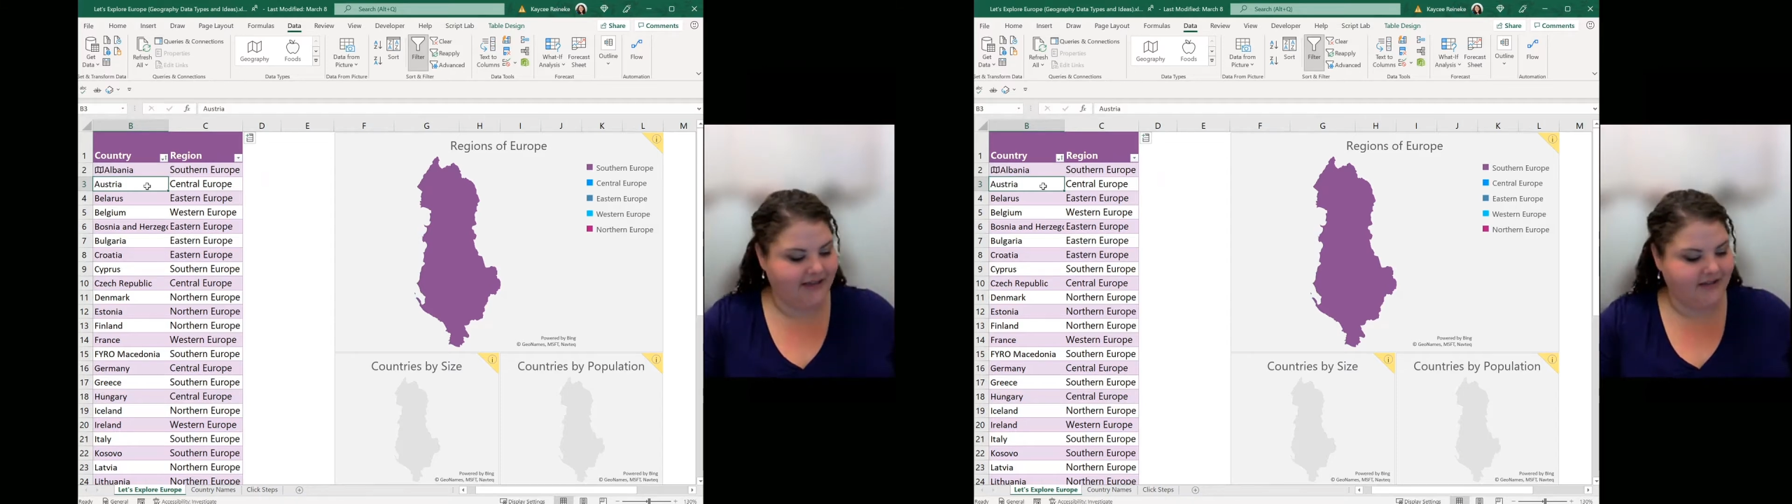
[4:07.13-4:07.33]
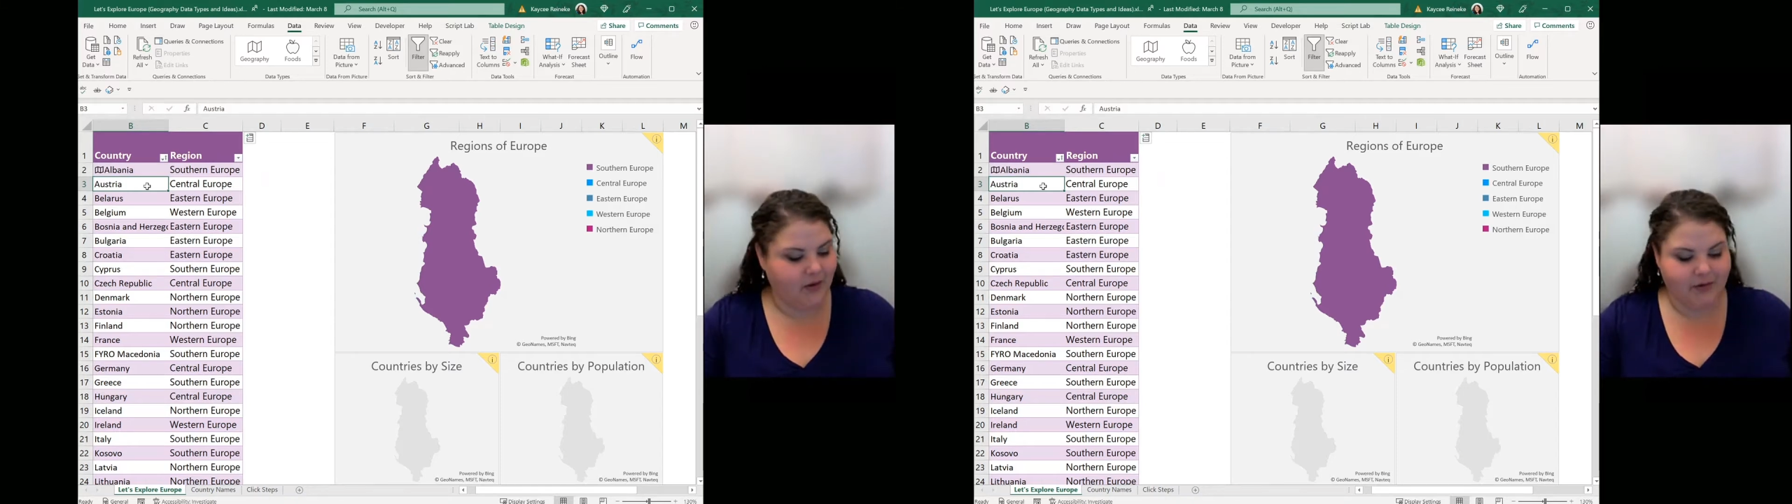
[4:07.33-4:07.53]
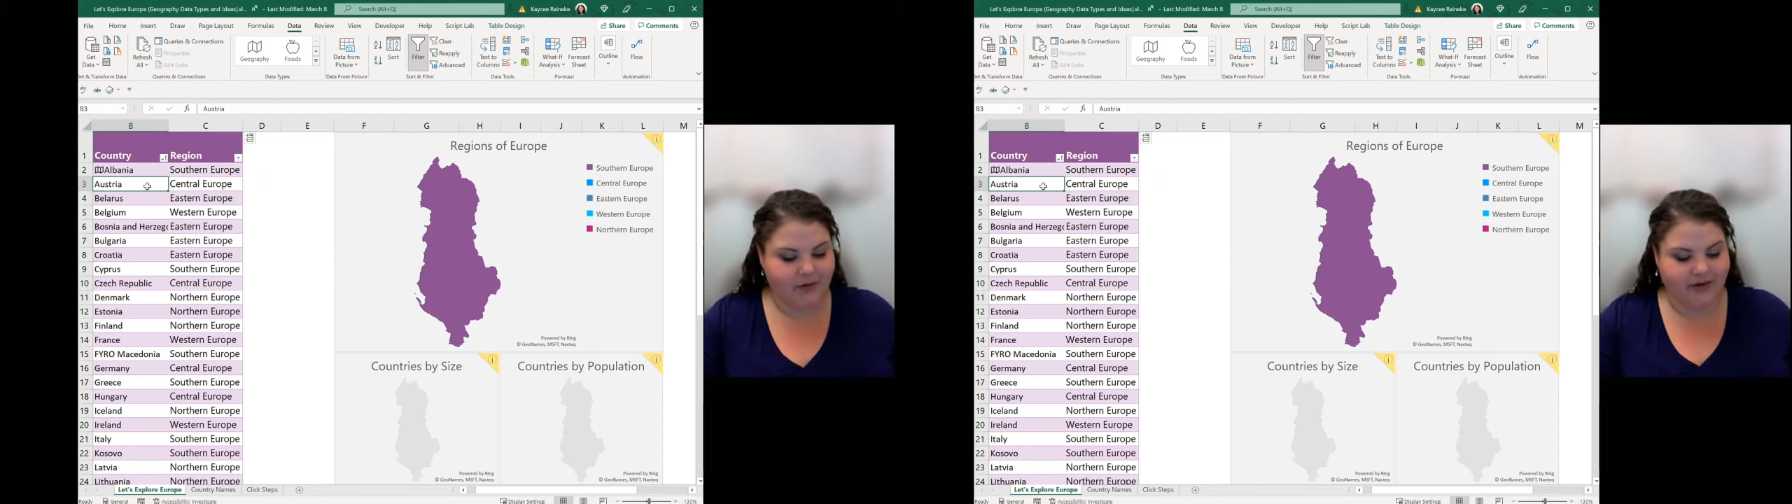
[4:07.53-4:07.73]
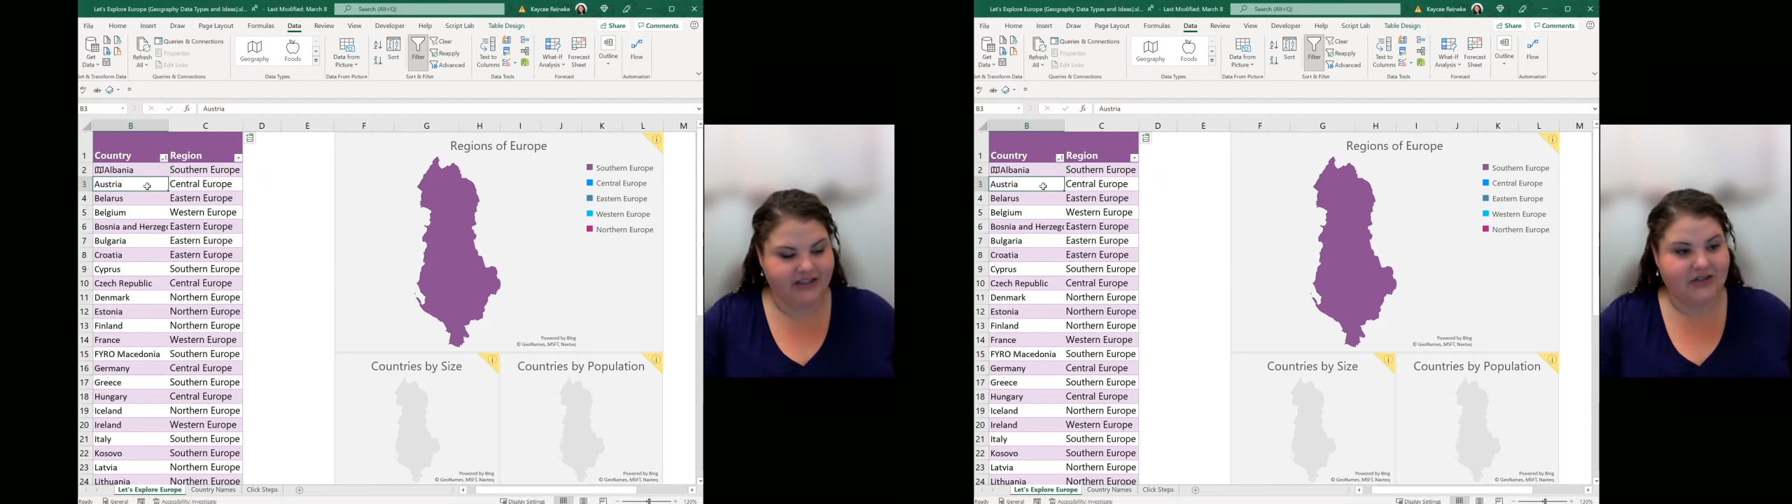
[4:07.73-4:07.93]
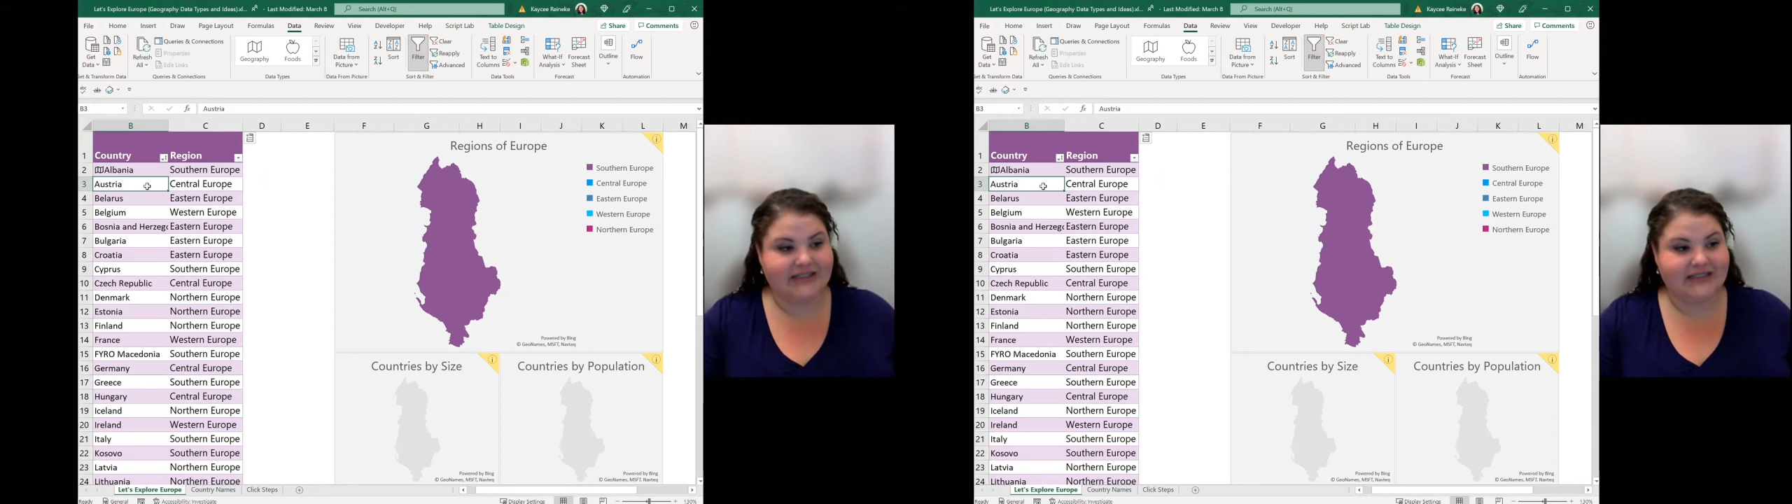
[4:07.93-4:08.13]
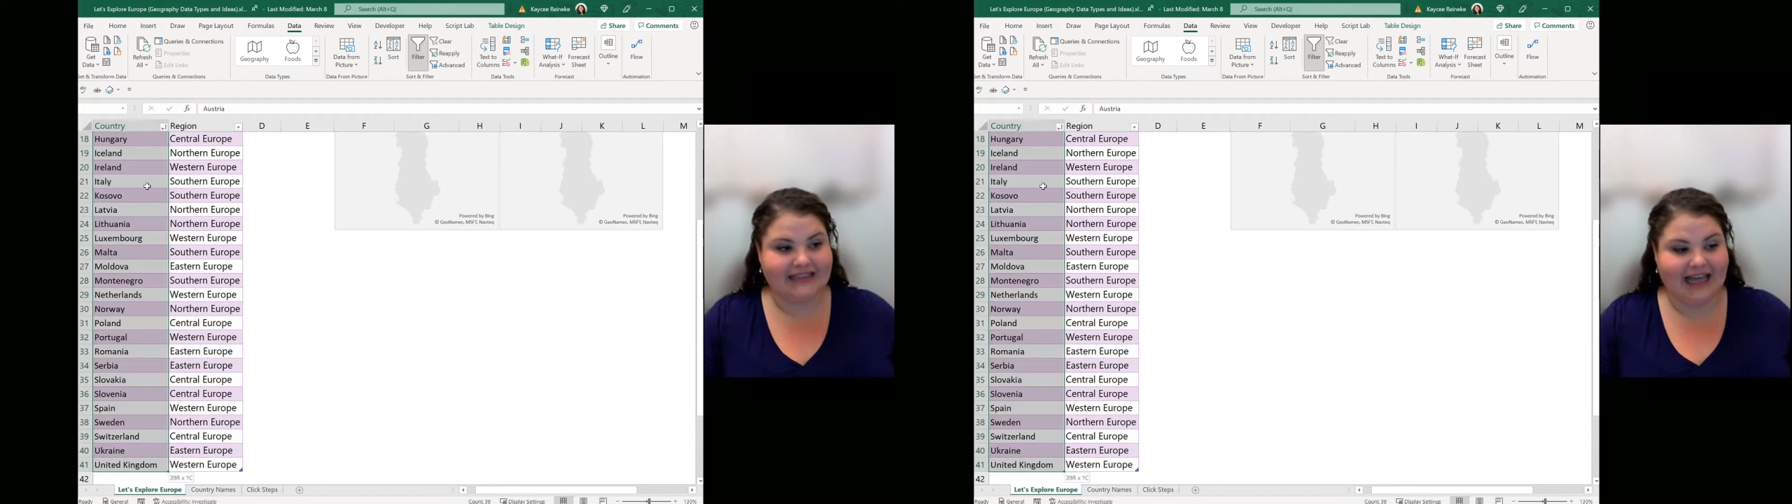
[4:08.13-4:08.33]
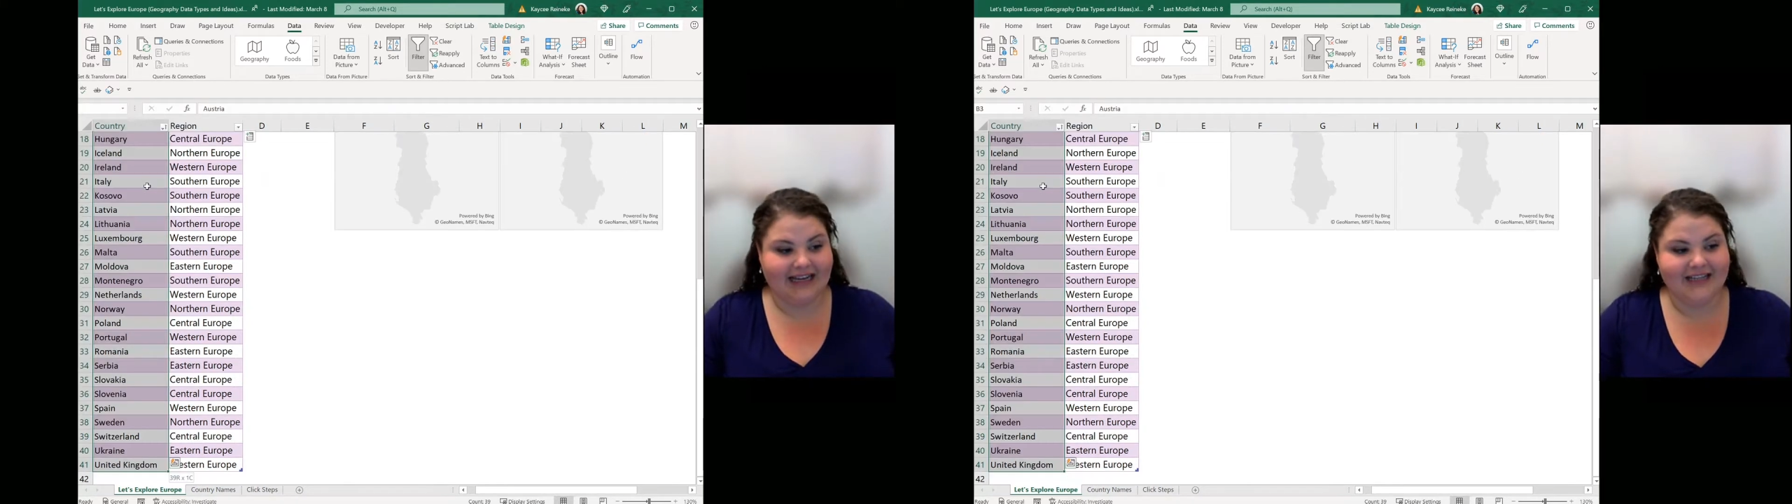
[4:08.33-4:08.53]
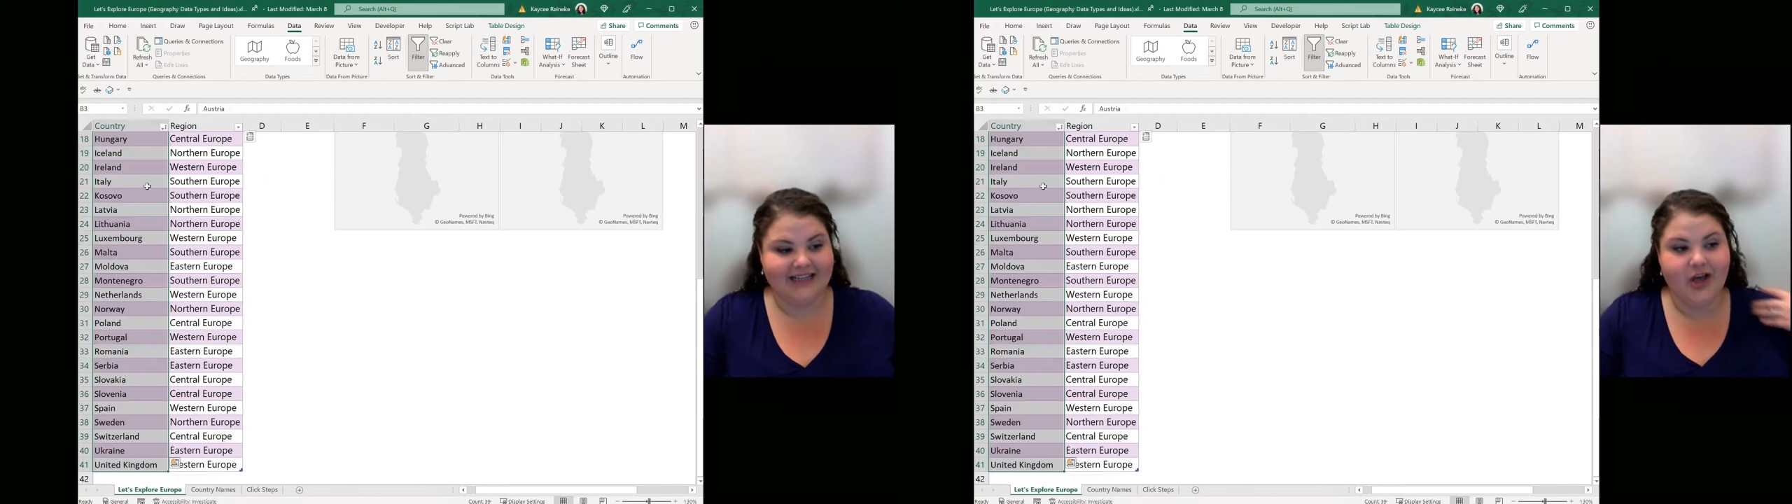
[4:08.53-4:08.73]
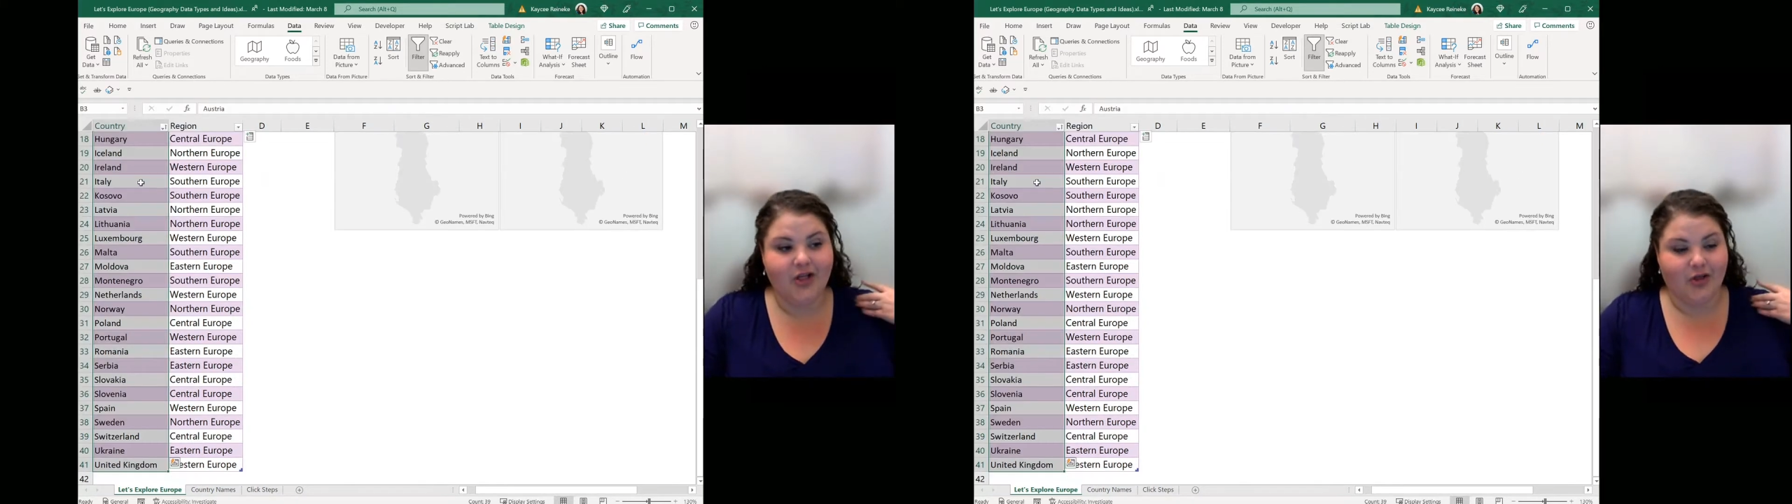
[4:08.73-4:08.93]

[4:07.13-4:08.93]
so I'm going to select